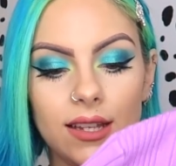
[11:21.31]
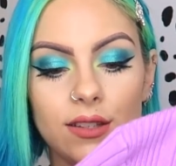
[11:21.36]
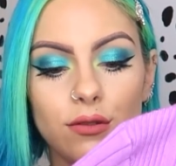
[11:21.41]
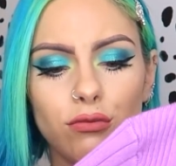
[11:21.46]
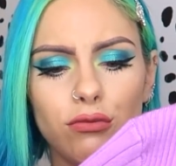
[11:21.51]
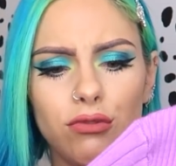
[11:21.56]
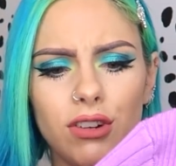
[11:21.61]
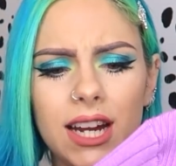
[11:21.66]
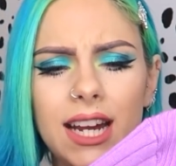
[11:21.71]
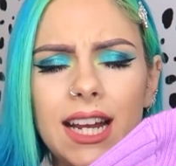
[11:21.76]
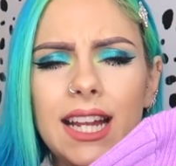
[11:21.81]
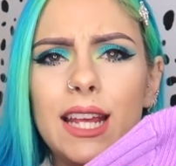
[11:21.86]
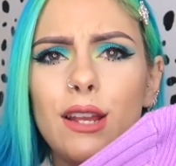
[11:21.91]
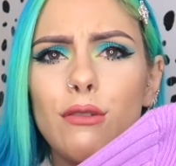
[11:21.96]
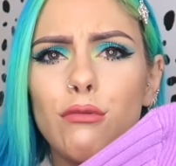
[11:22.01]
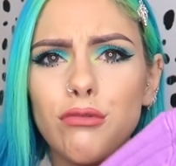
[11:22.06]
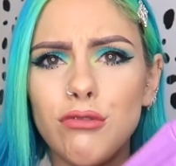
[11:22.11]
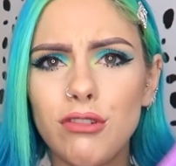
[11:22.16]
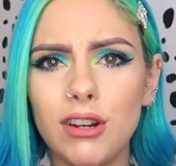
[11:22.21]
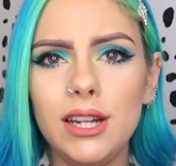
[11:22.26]
It's a
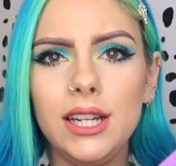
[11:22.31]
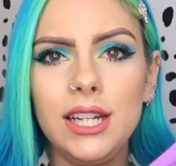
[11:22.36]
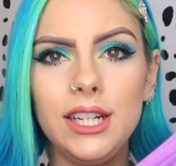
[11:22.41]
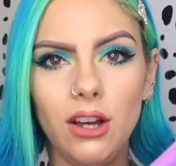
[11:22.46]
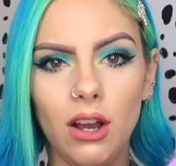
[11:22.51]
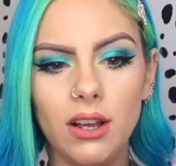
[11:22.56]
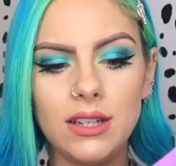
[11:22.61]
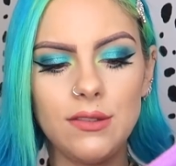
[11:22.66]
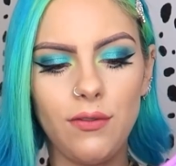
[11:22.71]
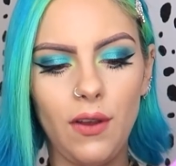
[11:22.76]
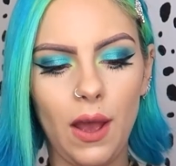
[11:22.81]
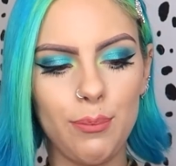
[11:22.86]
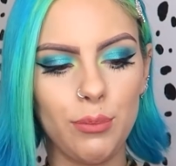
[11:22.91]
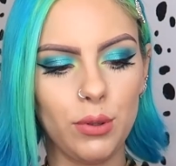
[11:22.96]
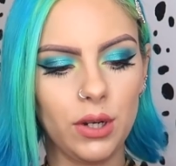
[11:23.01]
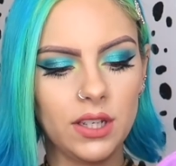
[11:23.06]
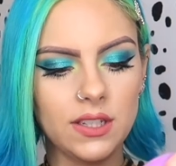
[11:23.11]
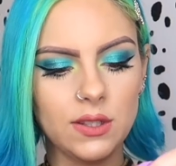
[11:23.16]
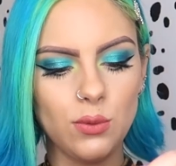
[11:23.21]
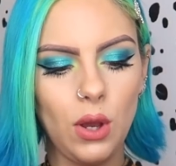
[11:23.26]
really, really nice
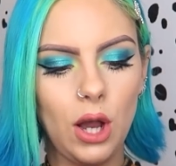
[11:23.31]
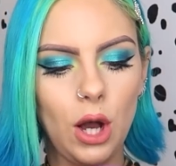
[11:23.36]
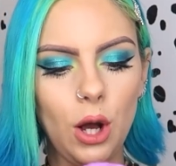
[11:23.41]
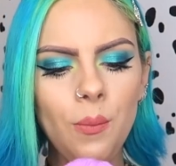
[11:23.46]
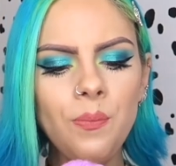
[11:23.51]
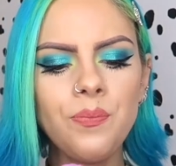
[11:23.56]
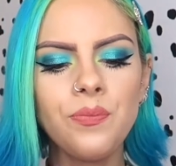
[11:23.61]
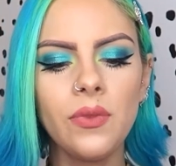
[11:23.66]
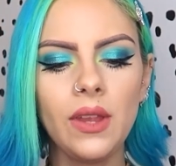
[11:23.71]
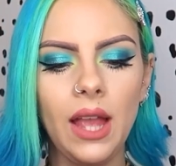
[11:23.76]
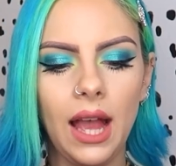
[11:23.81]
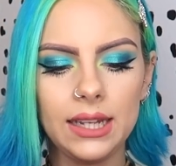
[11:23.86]
fabric as well.